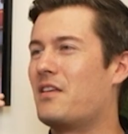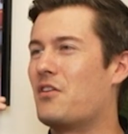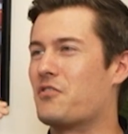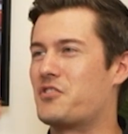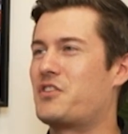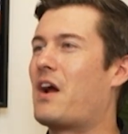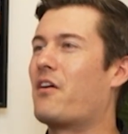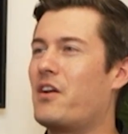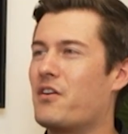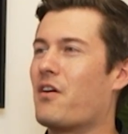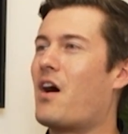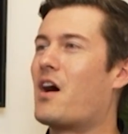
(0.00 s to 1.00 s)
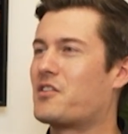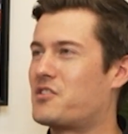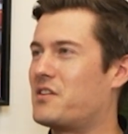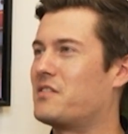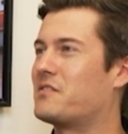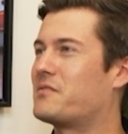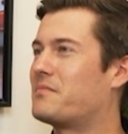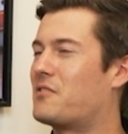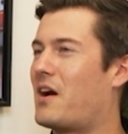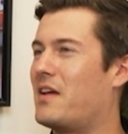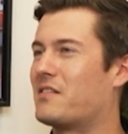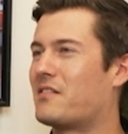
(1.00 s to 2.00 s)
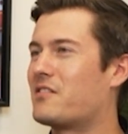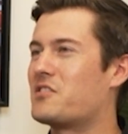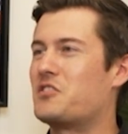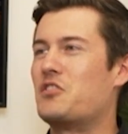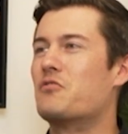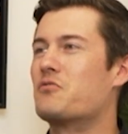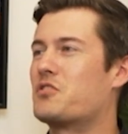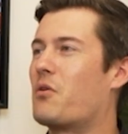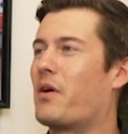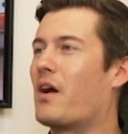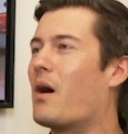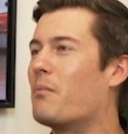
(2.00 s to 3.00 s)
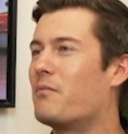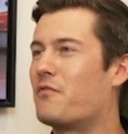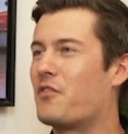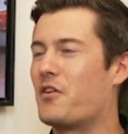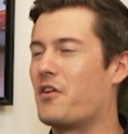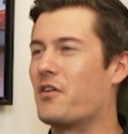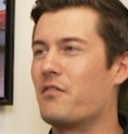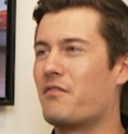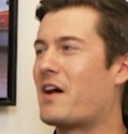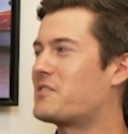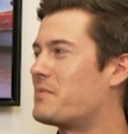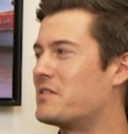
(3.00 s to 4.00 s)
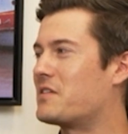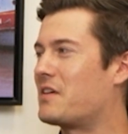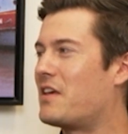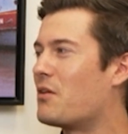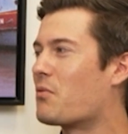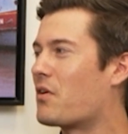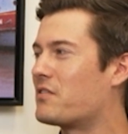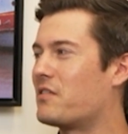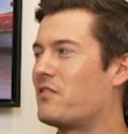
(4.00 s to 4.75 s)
you're sharing your auctions, right? It's not just you showing up for your investments and keywords.